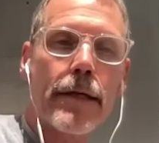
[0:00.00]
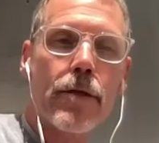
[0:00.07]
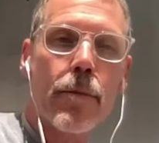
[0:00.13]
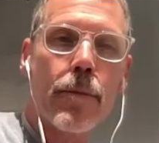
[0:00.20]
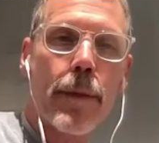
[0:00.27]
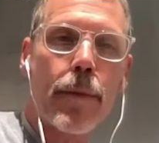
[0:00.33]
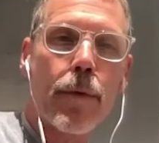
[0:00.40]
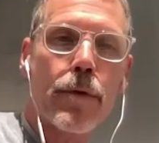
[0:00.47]
so
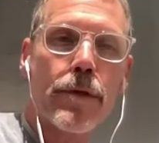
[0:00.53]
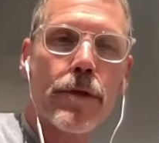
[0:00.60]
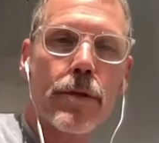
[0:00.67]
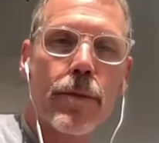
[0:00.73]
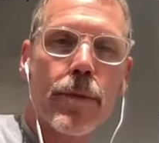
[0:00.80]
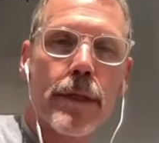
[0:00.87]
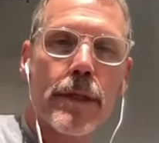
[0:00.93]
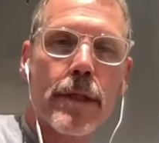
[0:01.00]
people were
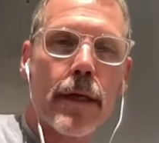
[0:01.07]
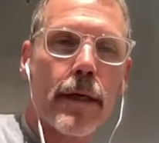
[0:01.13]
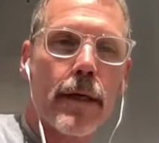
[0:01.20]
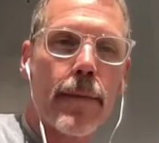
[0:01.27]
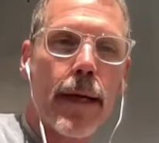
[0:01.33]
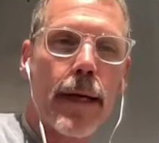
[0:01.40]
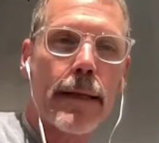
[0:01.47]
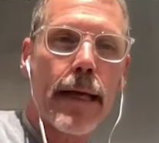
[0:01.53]
super excited
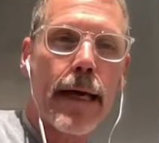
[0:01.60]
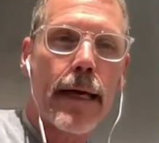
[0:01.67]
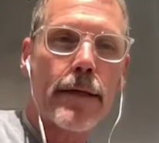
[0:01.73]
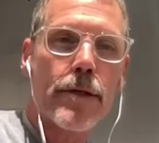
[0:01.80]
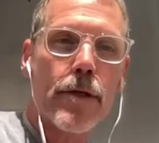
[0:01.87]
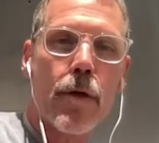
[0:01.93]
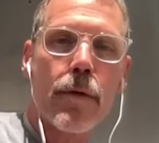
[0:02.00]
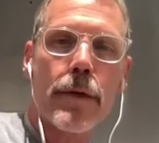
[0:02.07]
about that
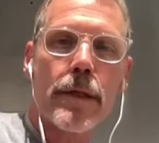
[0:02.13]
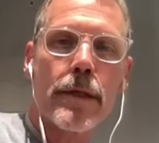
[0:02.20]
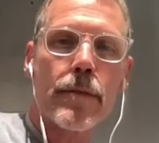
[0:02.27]
as always.